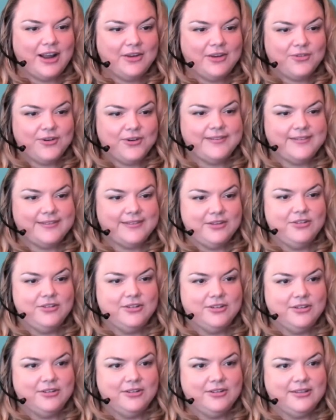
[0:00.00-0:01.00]
every
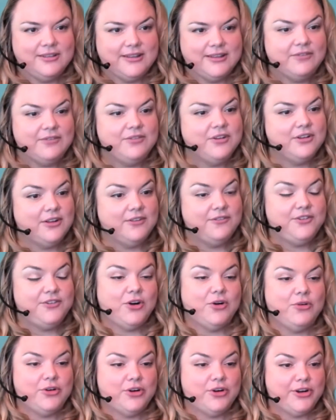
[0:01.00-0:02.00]
single level of
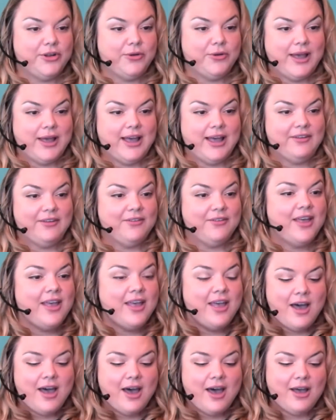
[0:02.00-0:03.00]
donor you have.
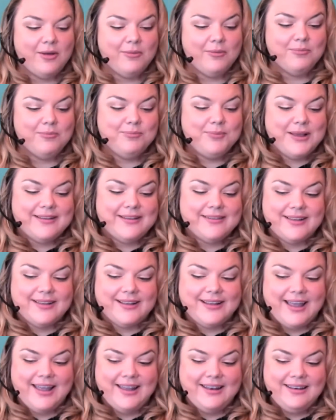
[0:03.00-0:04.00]
Because
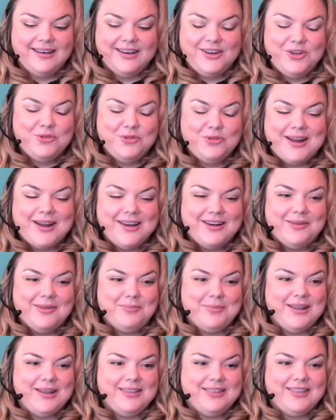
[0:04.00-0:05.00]
again, you might not
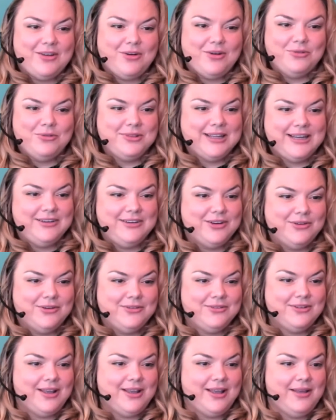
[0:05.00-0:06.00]
be the only
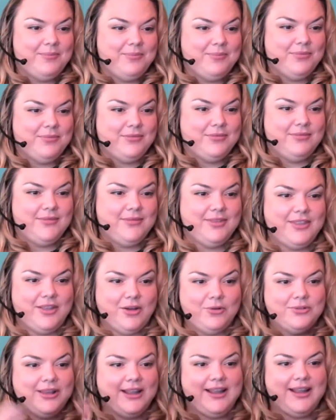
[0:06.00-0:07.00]
the
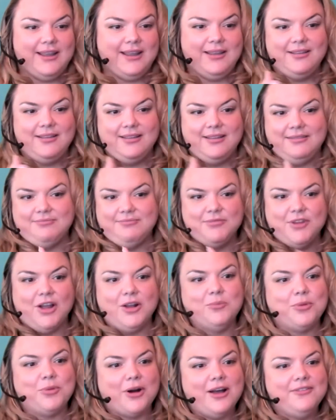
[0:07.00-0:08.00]
only
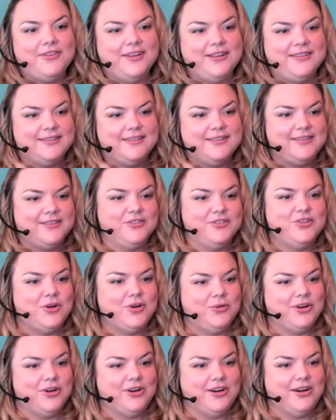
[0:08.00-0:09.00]
nonprofit that this
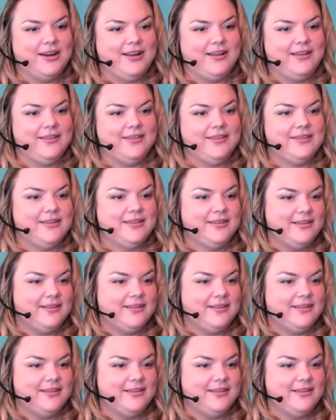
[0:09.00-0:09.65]
donor is